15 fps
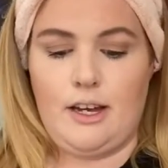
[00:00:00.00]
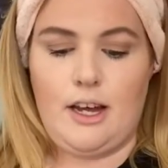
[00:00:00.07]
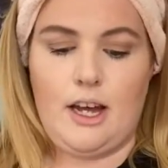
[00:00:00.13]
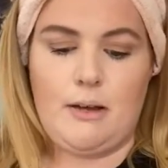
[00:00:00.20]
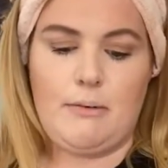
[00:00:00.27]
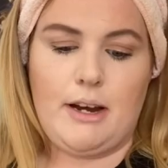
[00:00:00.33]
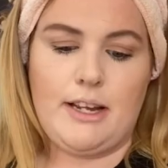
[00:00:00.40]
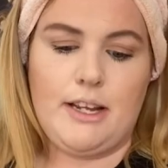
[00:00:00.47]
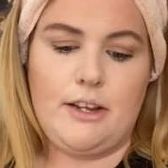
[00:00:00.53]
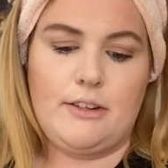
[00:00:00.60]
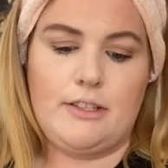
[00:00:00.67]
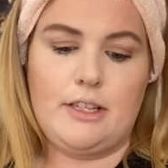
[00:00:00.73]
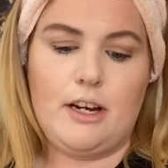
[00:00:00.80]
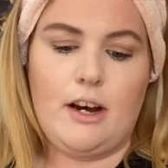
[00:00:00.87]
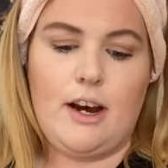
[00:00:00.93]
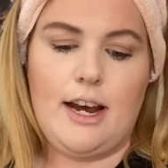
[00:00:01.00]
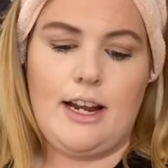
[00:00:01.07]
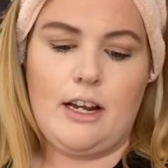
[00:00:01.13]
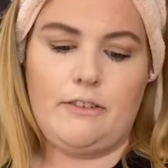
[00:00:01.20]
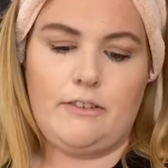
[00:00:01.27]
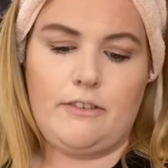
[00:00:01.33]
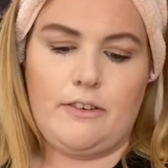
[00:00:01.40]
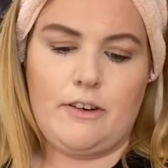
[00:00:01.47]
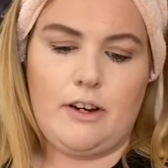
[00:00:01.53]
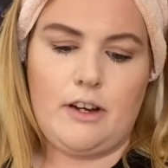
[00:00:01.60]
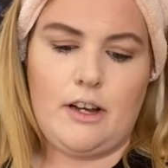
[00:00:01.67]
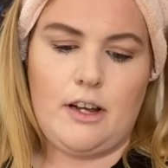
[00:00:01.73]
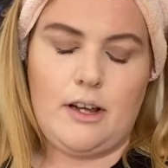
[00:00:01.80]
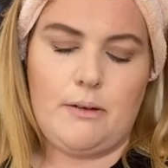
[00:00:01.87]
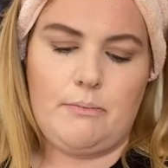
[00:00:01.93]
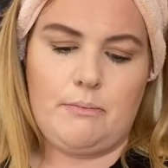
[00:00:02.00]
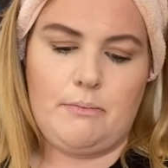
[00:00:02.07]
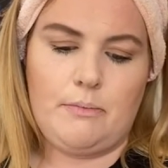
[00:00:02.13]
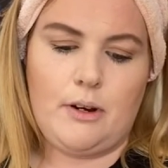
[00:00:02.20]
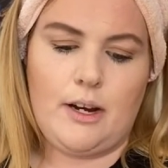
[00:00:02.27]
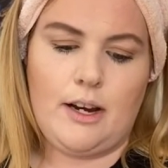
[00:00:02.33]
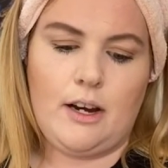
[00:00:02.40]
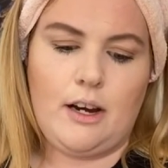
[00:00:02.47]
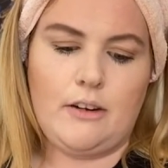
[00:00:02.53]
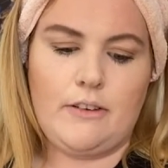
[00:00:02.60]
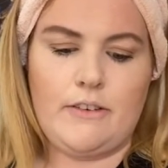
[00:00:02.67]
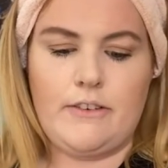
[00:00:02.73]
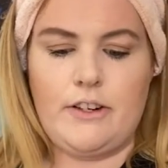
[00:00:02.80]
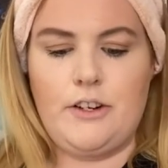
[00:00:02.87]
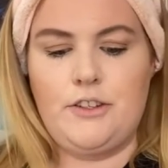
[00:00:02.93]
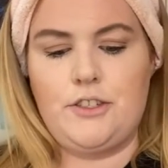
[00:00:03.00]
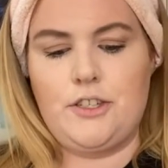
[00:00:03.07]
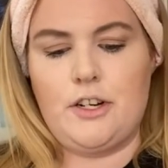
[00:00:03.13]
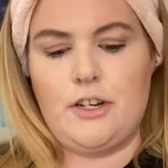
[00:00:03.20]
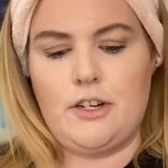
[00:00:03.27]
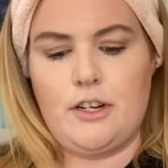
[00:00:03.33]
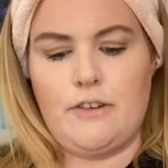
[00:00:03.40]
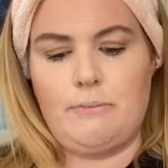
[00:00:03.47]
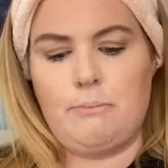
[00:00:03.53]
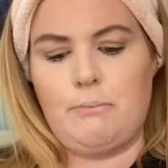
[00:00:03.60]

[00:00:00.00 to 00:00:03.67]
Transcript: I use the I Heart Revolution